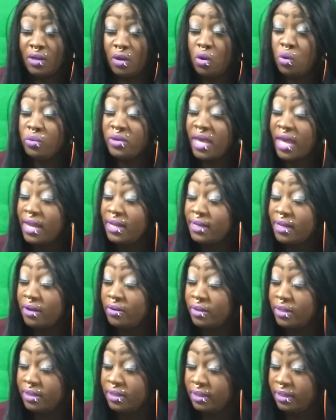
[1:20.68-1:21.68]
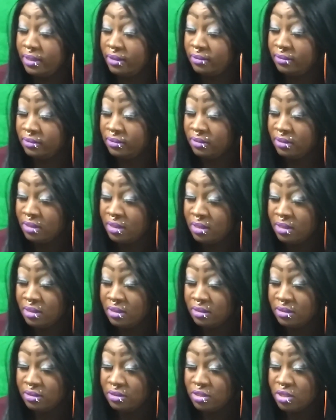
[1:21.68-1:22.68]
Okay now, honey.
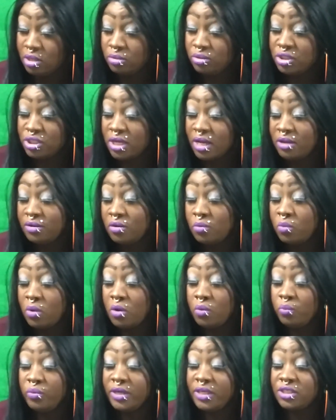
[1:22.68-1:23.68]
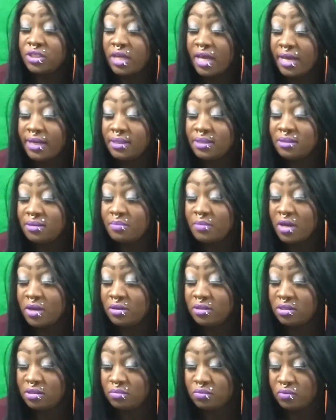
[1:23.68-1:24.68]
Your channel won't reach X amount
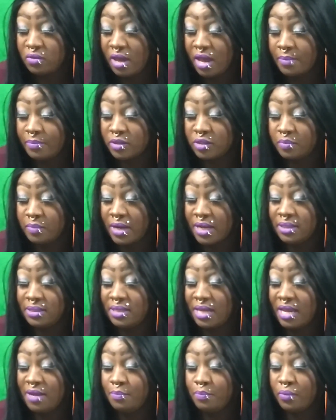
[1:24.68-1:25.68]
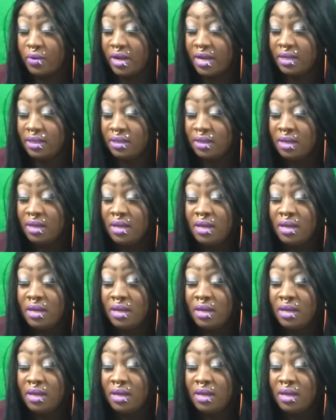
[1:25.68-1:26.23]
of subscribers by daybreak.